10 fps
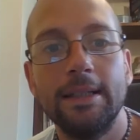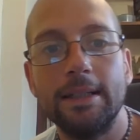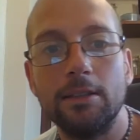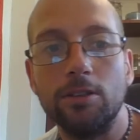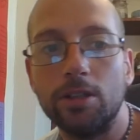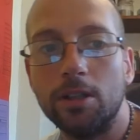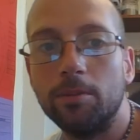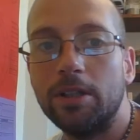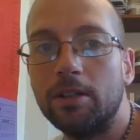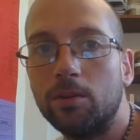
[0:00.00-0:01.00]
in
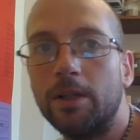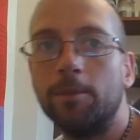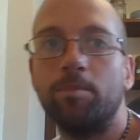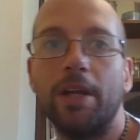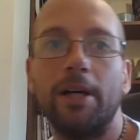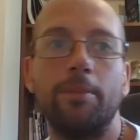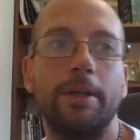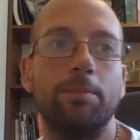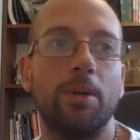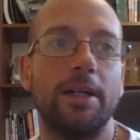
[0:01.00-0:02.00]
Germany as well,
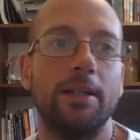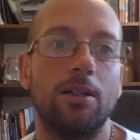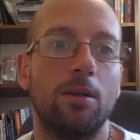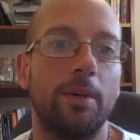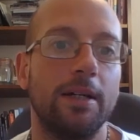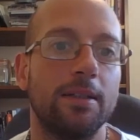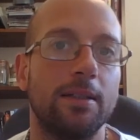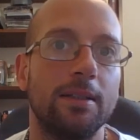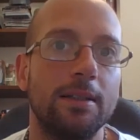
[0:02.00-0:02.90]
and bringing it all back